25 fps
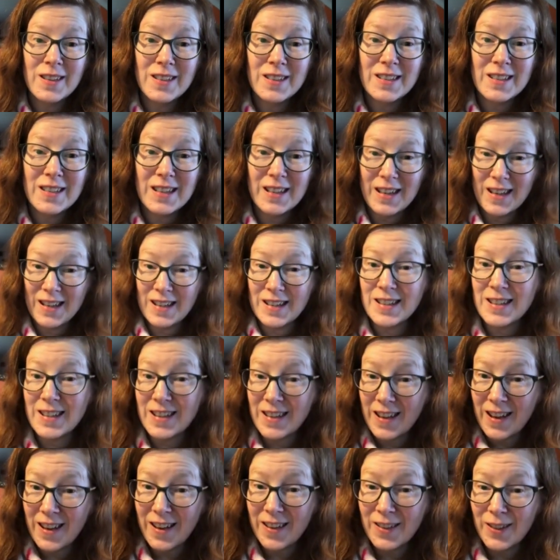dig into
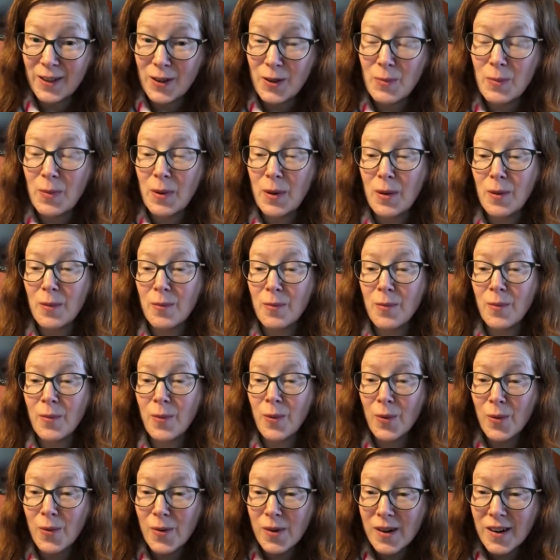that a little bit
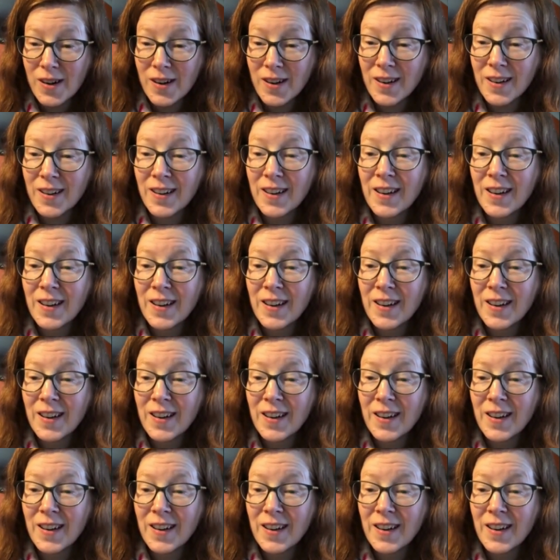more.